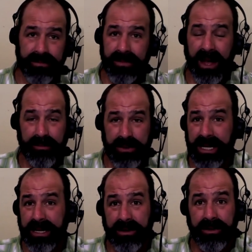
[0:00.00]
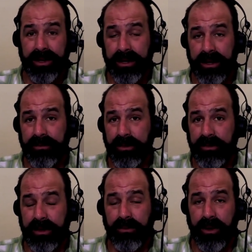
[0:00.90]
not particularly if you
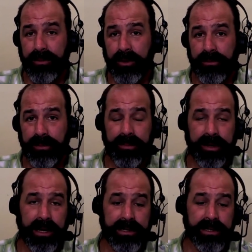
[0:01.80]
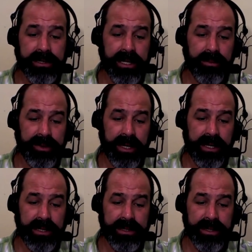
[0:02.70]
tend to run multiple applications
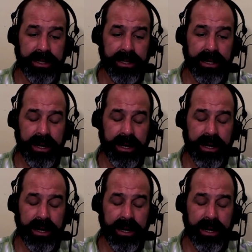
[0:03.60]
simultaneously.